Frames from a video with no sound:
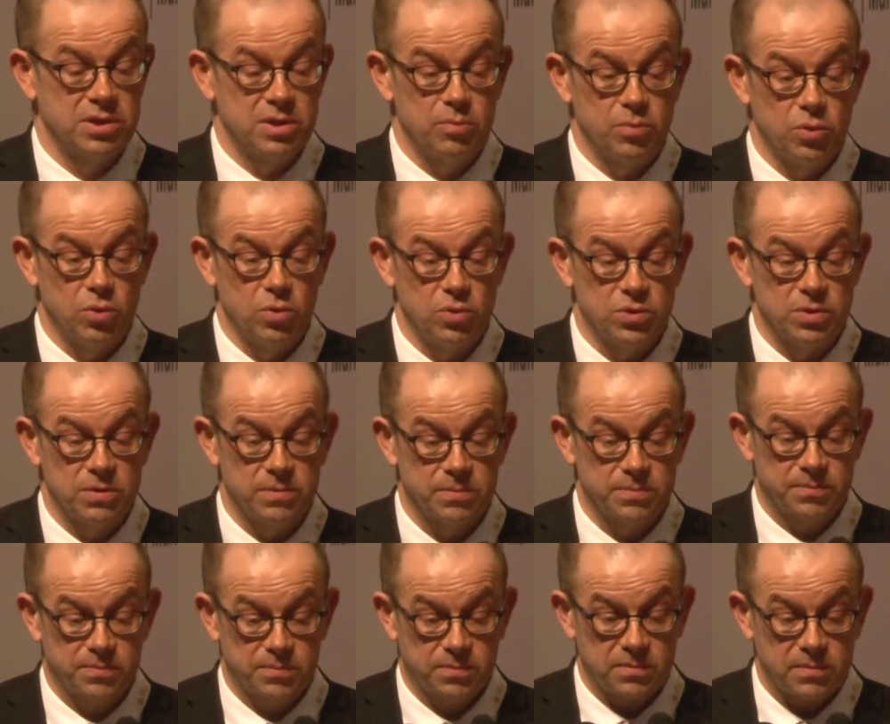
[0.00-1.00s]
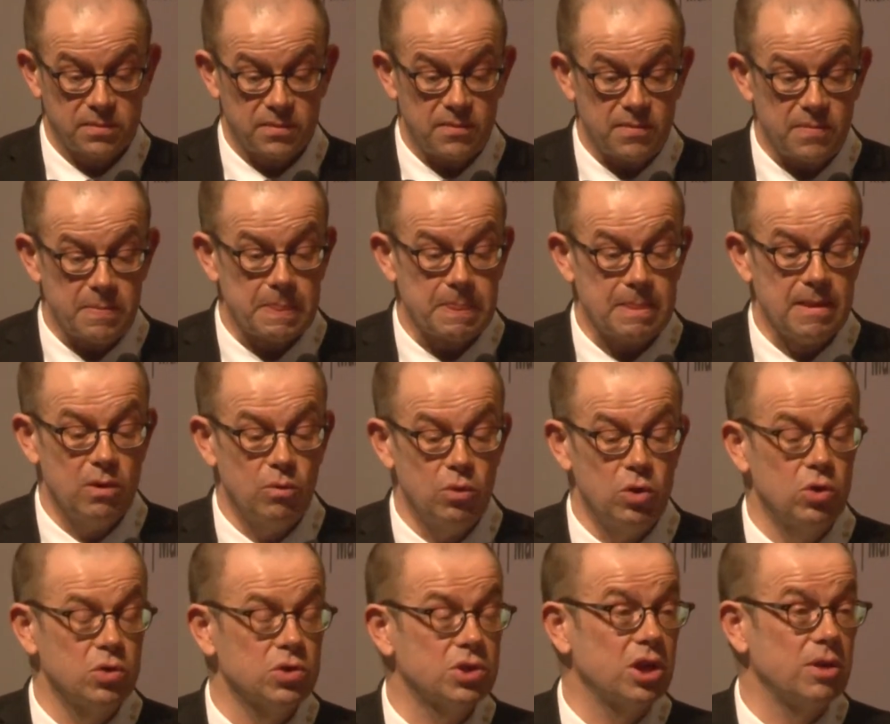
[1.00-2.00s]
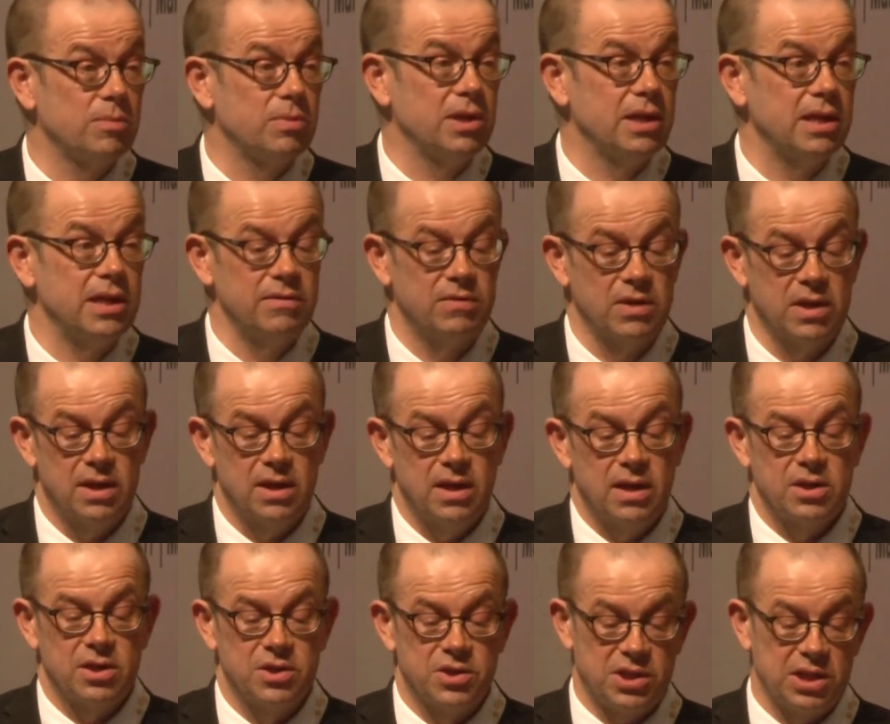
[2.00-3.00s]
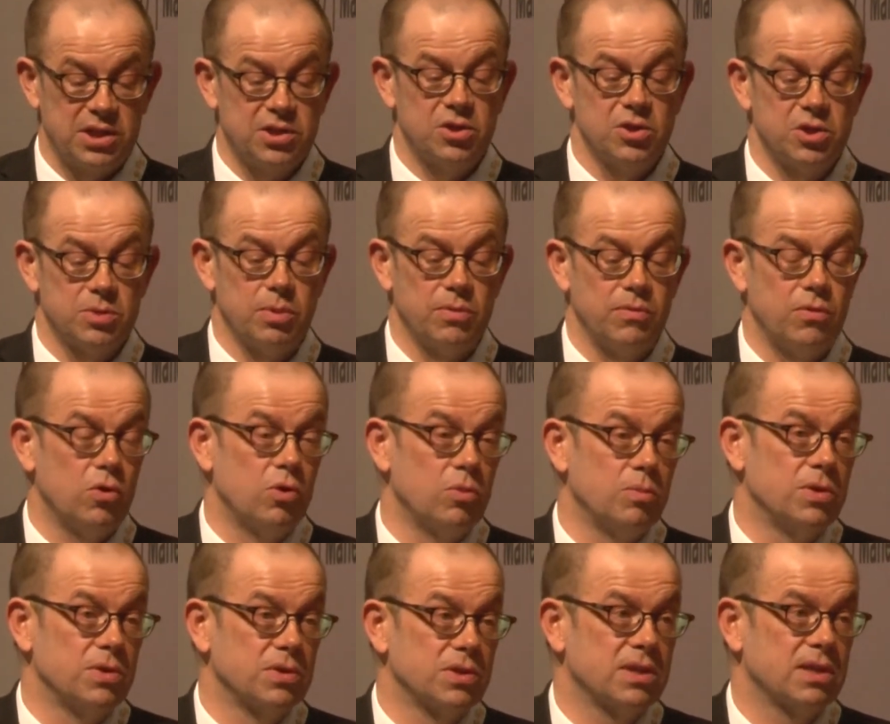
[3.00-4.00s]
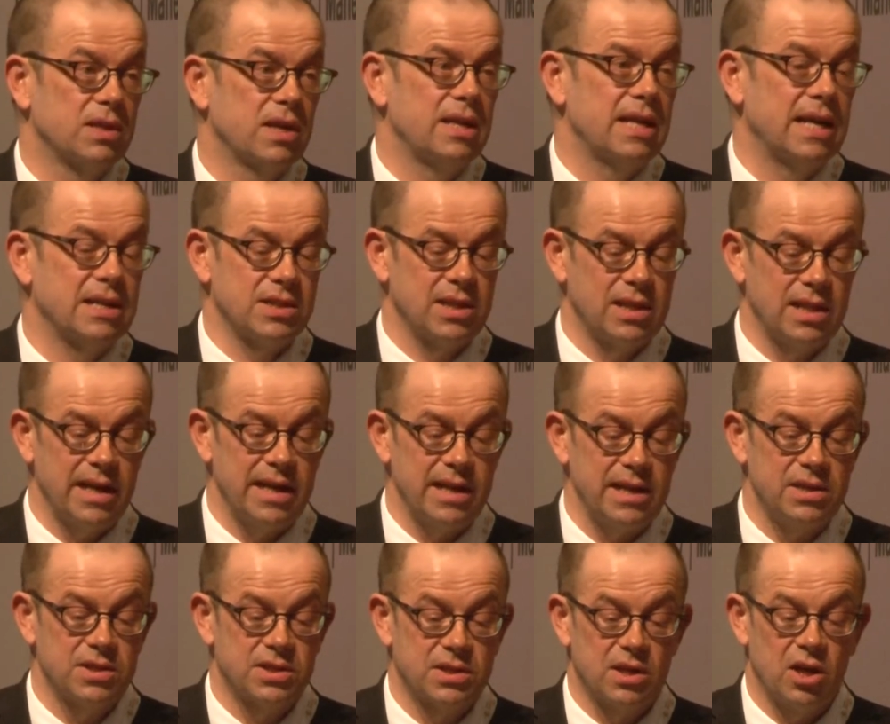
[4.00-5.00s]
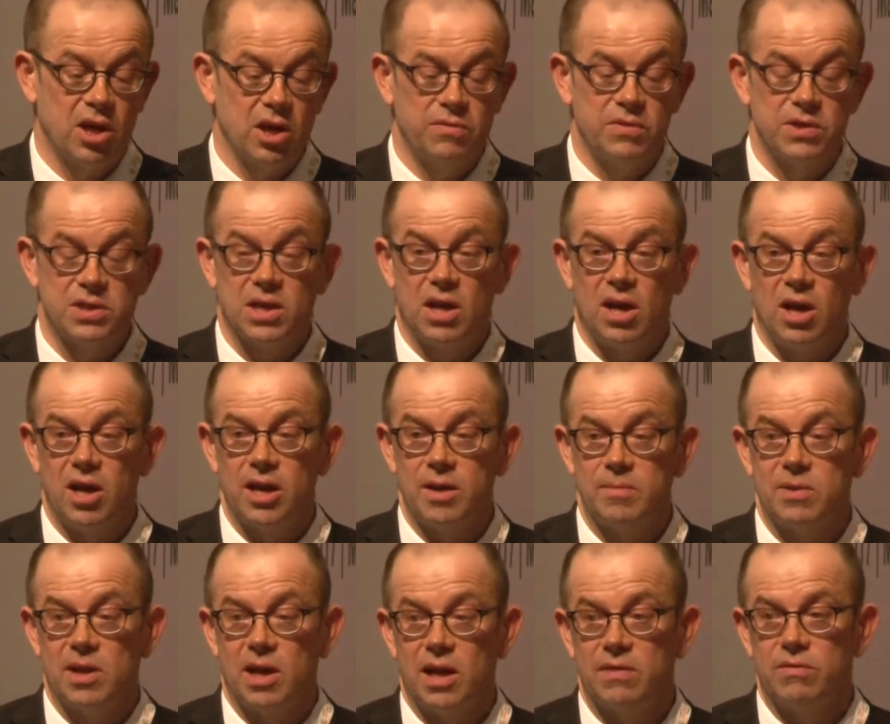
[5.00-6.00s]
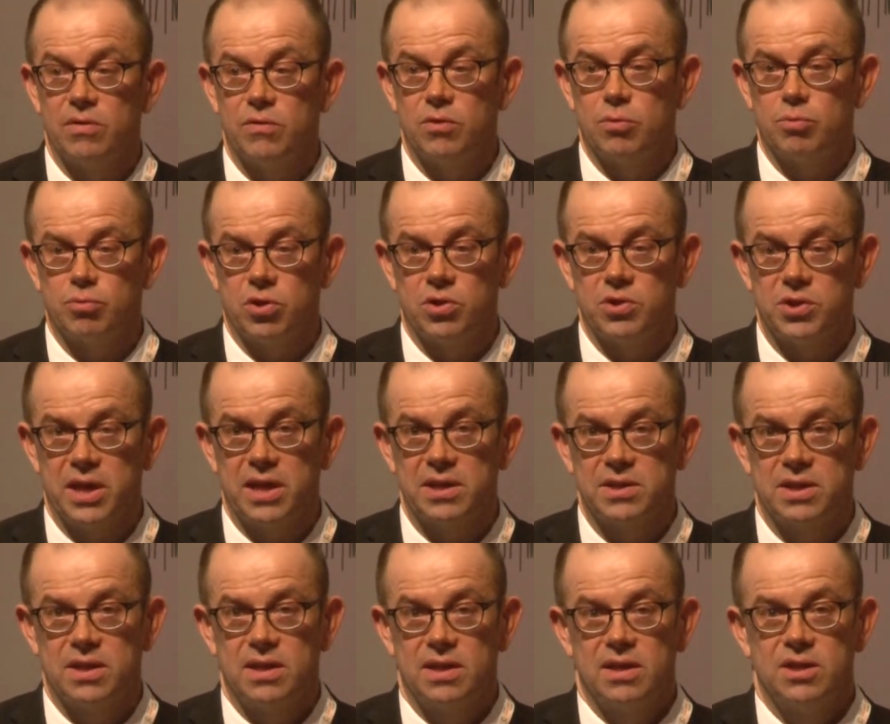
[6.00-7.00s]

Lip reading: is important. We also believe consistent performance and SLAs over time life of the project.